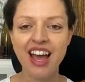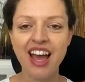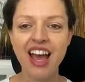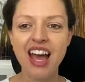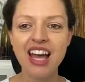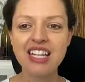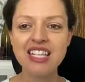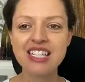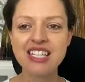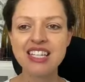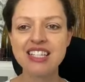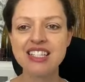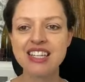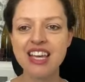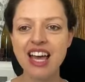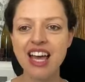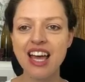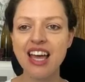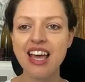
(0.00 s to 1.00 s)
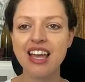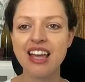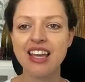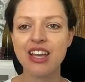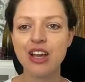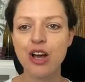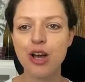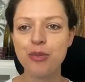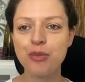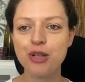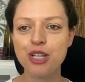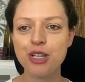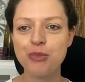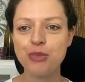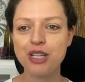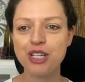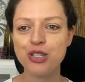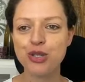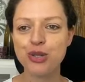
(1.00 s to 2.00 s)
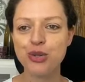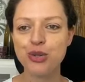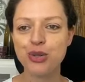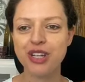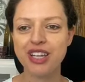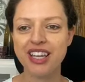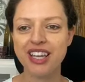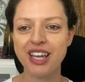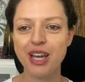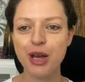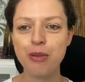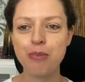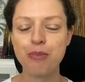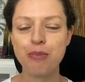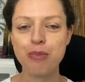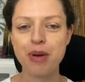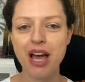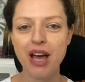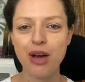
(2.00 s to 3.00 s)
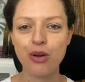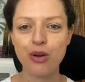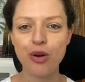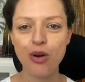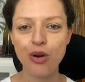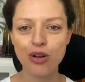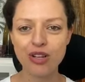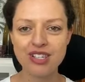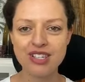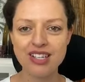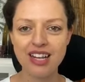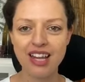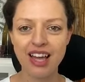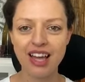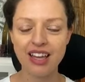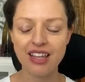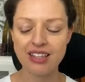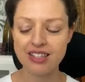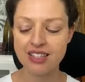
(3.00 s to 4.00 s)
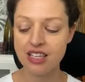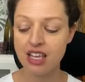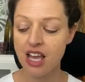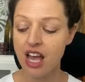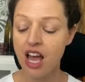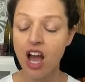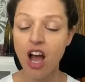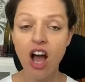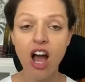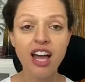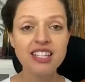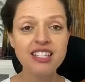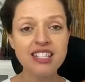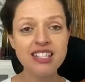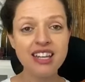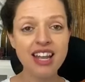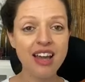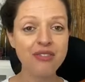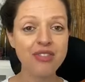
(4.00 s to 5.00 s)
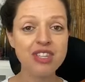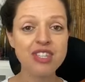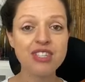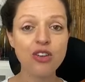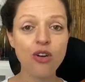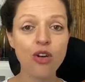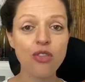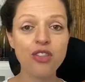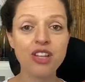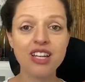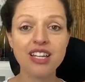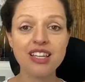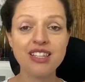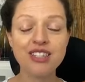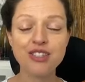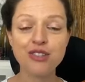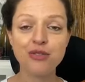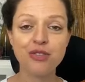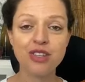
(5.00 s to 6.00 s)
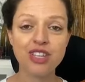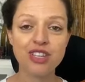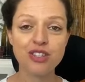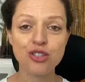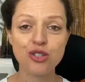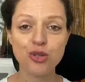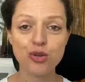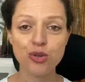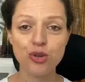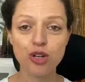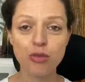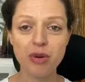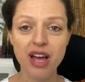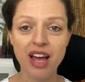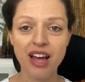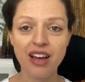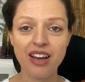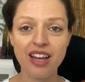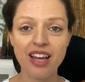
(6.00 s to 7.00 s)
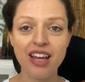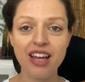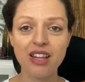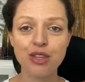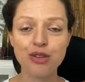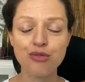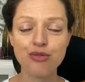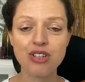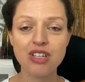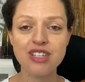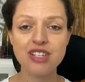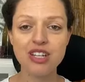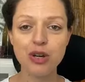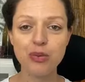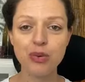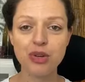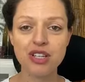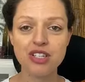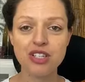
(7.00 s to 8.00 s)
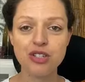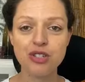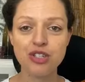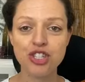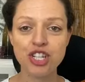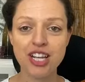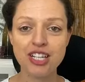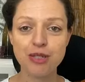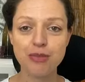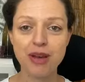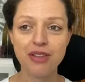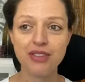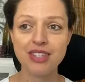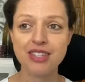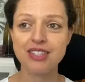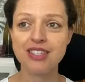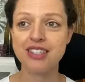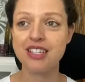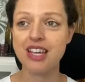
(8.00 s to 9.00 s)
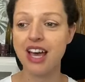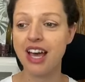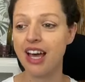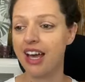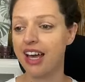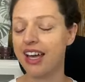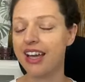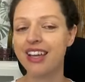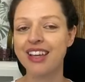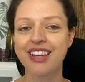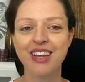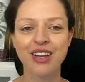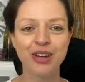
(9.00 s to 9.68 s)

and today I'm going to be talking about oxalates. I didn't have this on the list of things to talk about, and the reason I wanted to chat about this today,